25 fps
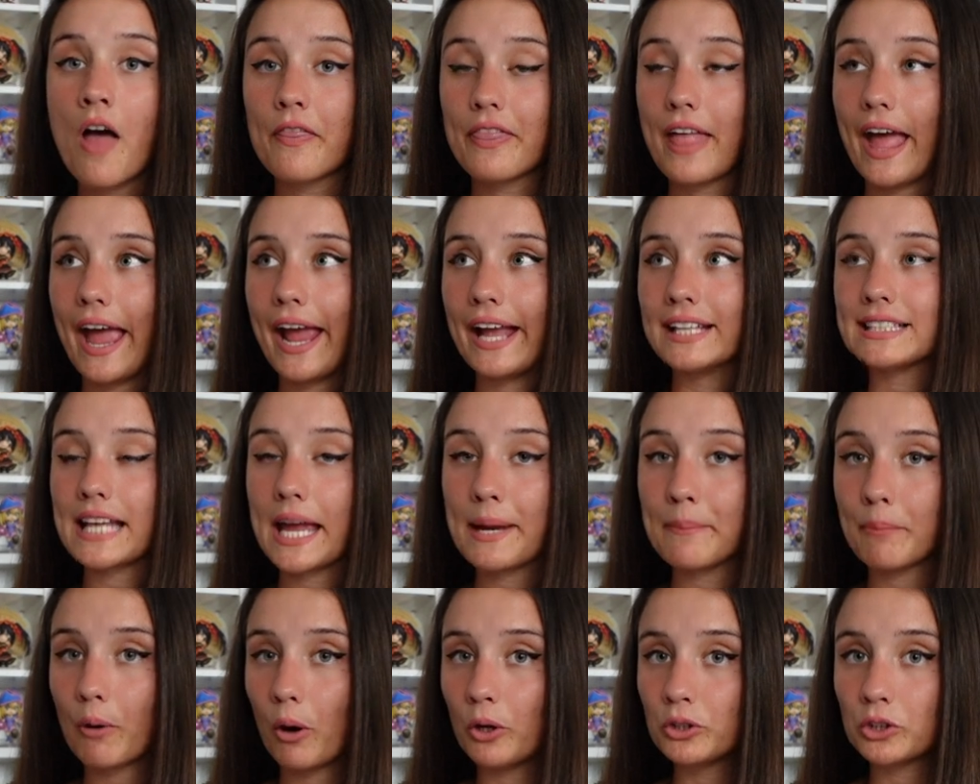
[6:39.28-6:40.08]
There is
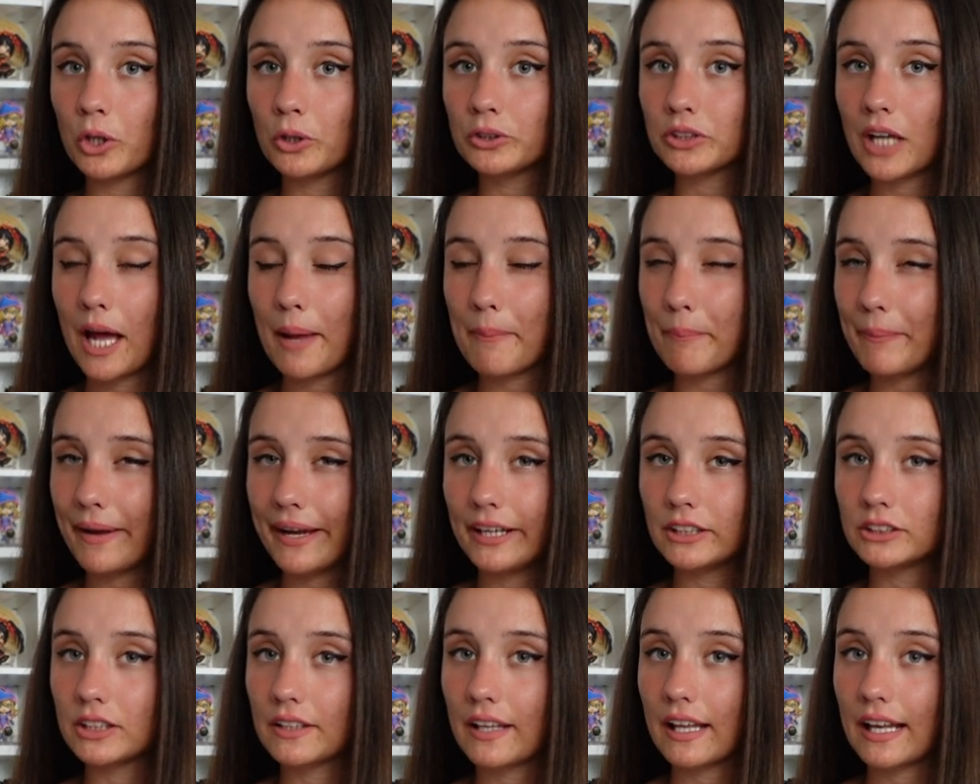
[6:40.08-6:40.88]
a prototype
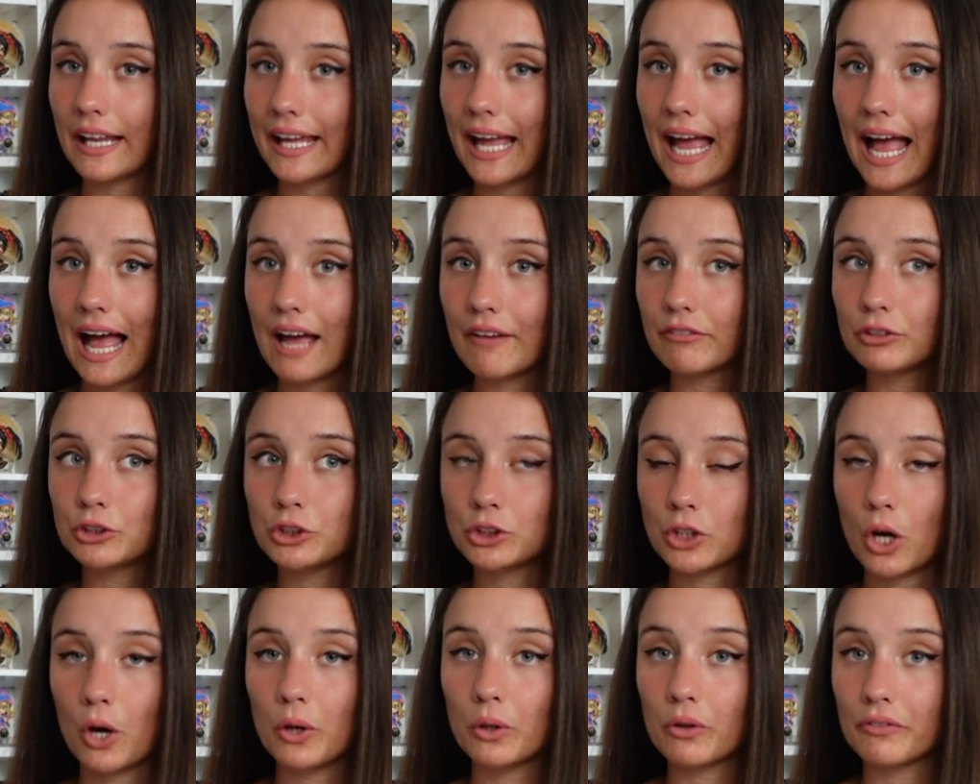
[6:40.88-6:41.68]
picture that they have
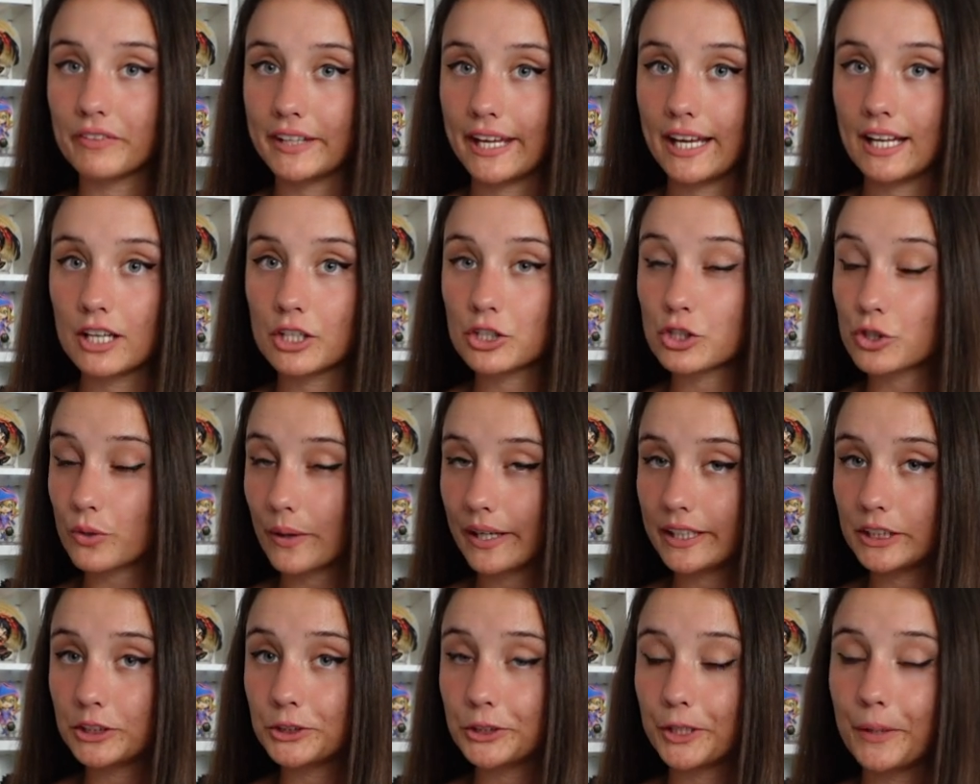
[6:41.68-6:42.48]
shown of the
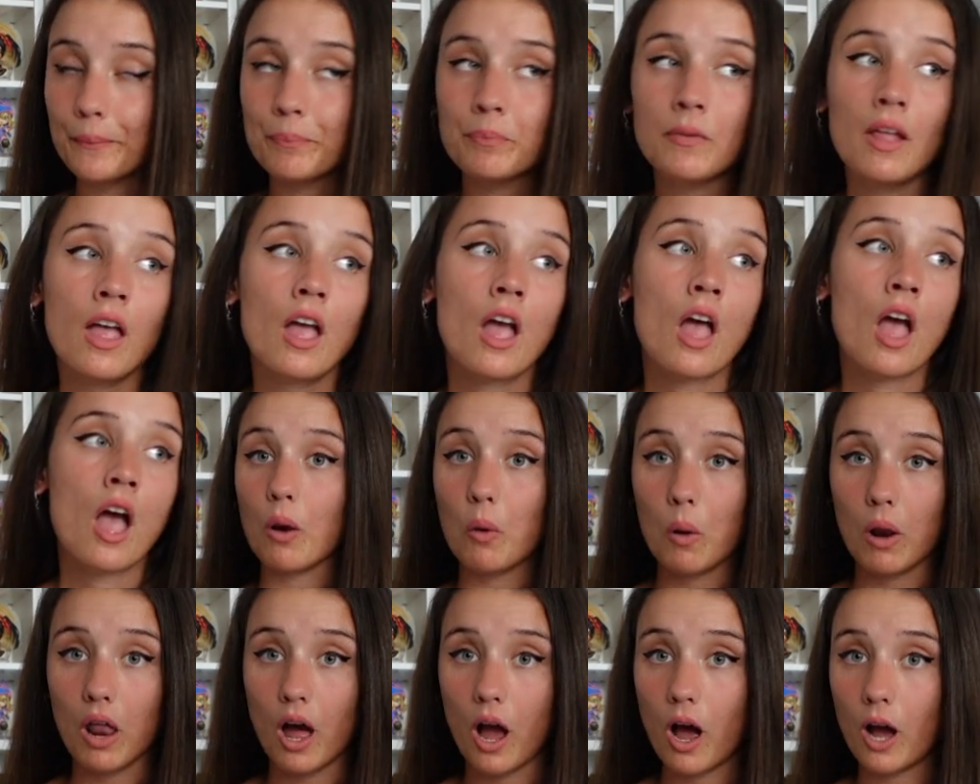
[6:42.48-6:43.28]
illustration. I
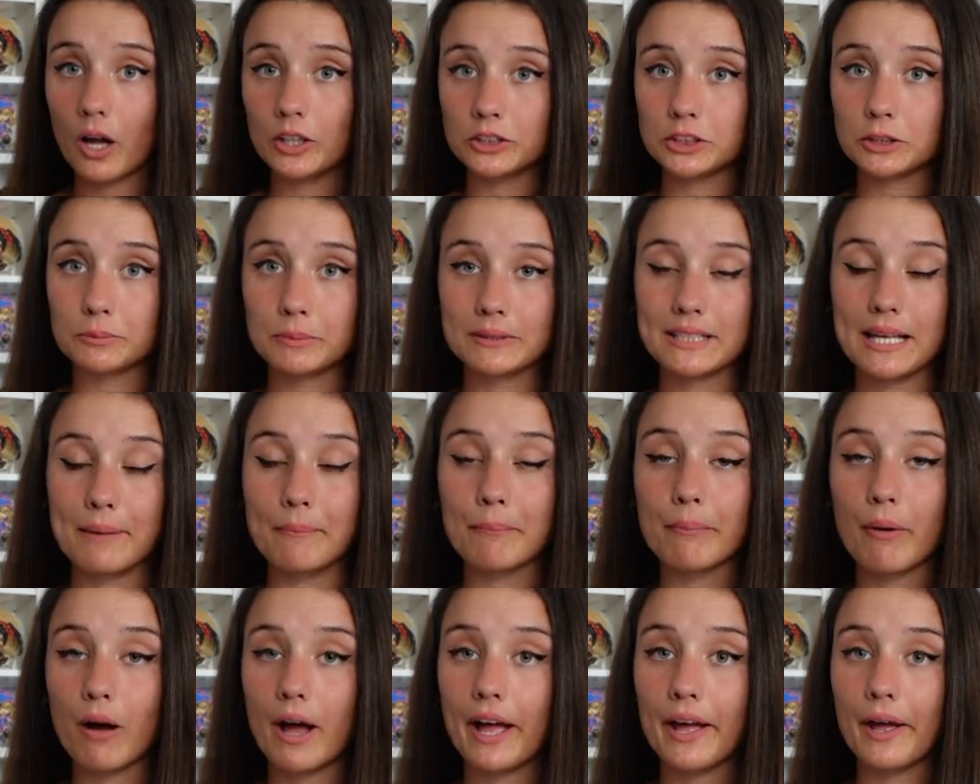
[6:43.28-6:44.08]
will
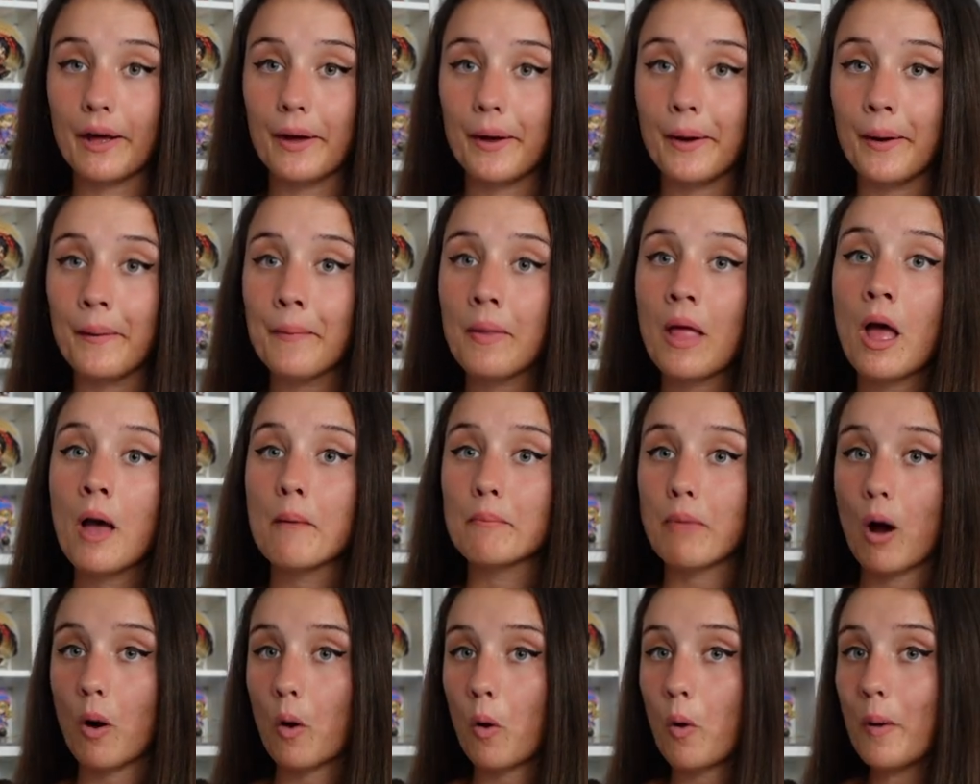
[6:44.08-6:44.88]
100% buy her,
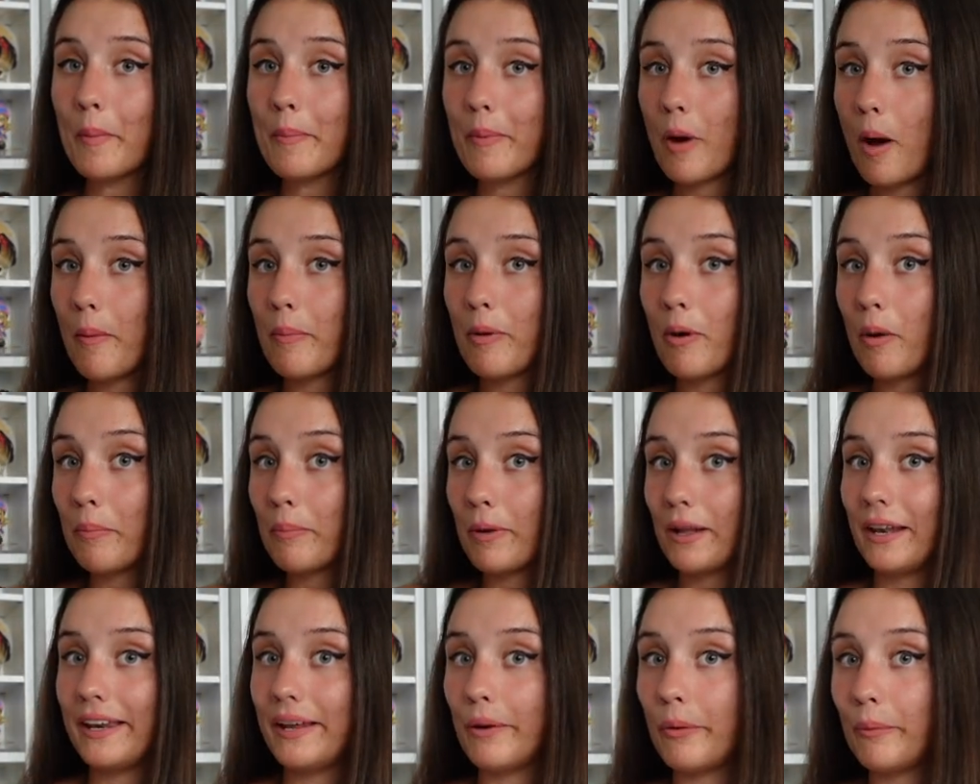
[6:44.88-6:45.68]
but I will put, pop
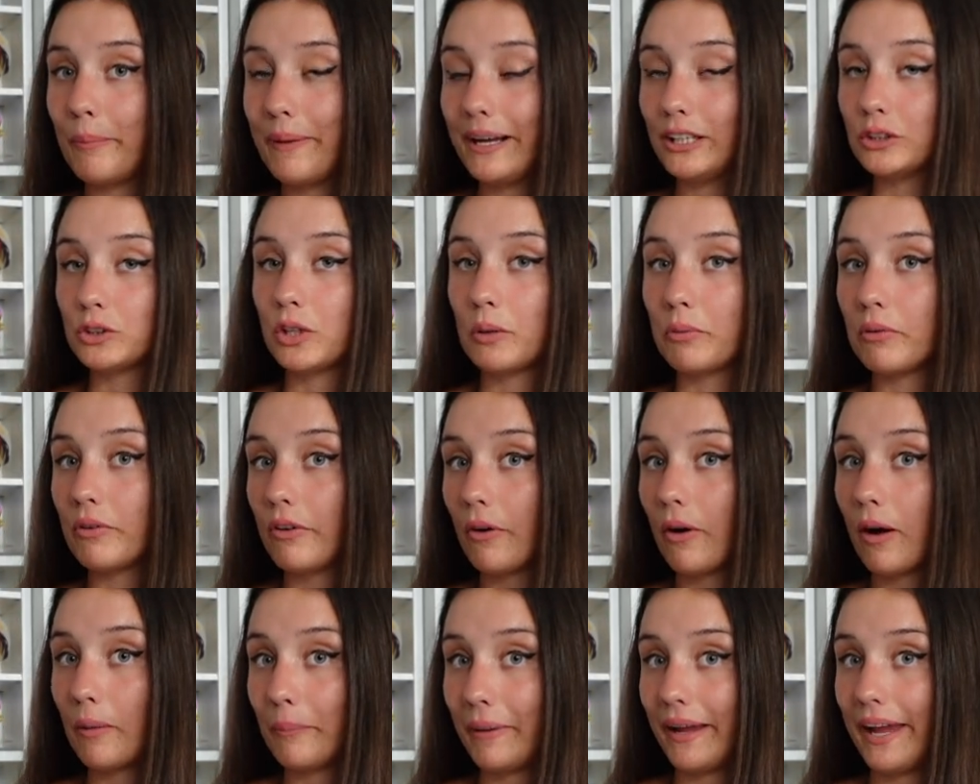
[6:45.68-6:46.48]
a little picture of
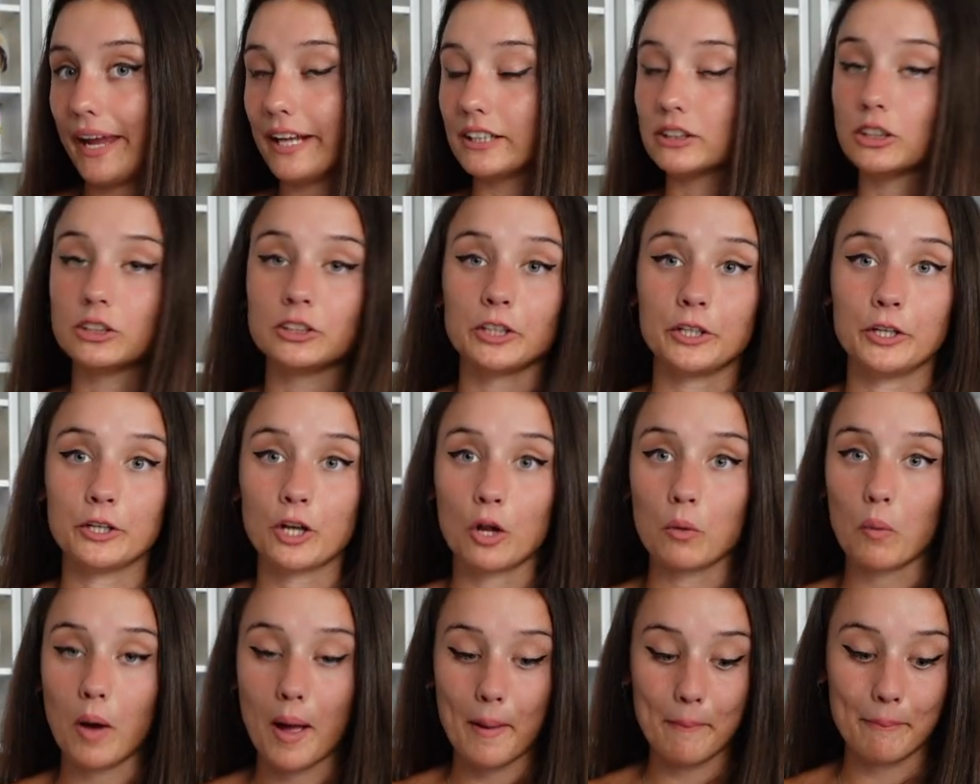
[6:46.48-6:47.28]
her up here just so you
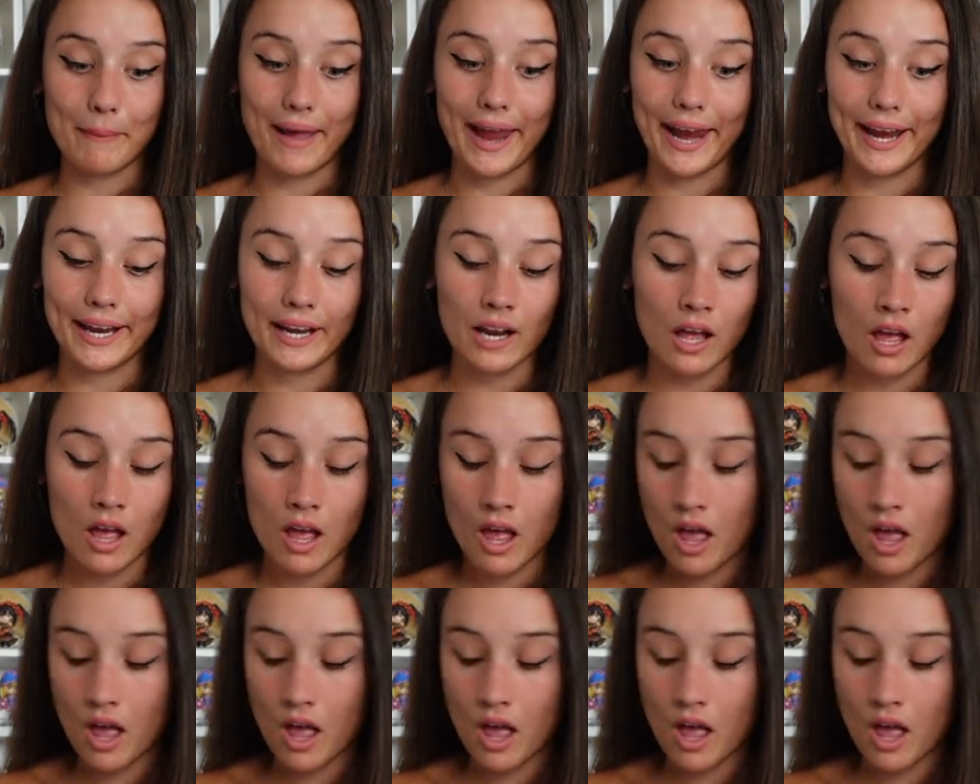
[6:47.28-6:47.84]
know what I mean.